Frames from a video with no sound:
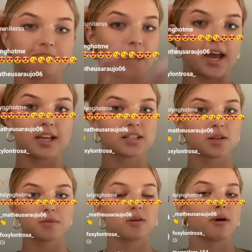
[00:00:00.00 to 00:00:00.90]
hate
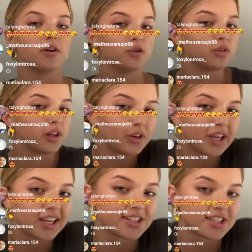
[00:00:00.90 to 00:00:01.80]
something about you that you
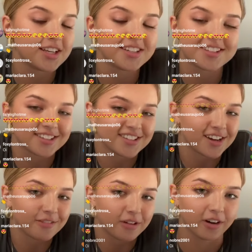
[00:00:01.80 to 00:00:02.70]
can't change, that's
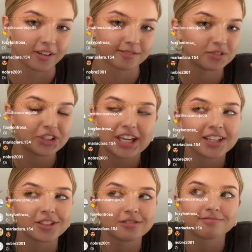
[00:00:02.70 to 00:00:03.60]
not fair. You
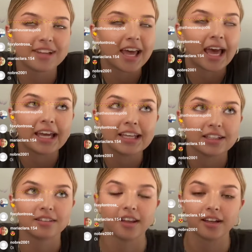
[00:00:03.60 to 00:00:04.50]
can't
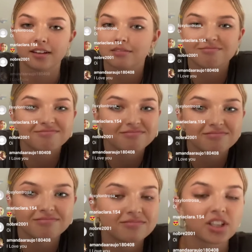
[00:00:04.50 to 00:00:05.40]
hate, like,
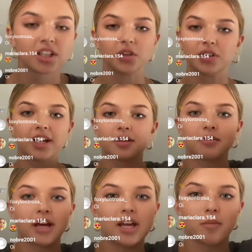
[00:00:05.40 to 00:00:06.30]
you can't
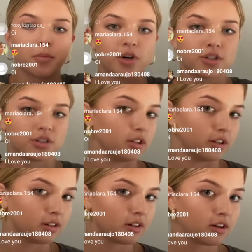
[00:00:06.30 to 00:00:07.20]
hate a
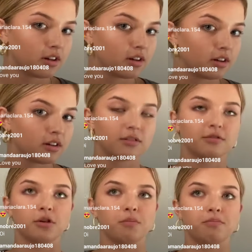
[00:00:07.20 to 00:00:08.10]
person
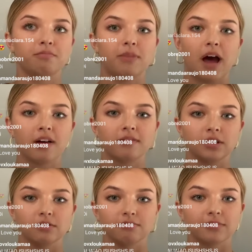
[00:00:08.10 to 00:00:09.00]
for
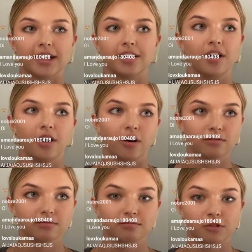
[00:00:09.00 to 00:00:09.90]
having, I don't know,
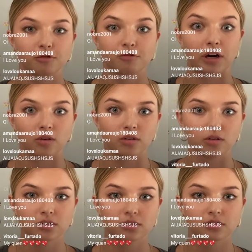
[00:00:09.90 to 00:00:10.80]

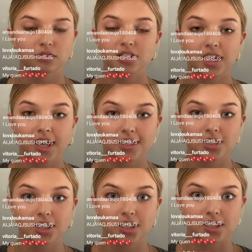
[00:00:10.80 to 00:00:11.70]
freckles, because they
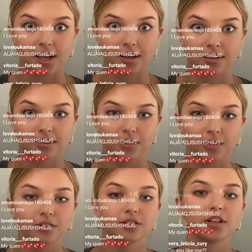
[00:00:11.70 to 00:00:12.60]
can't change that, you
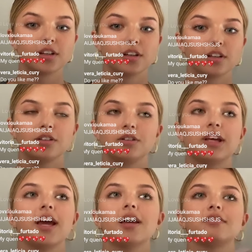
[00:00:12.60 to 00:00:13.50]
know? You
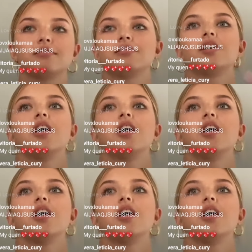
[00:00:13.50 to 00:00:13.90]
can't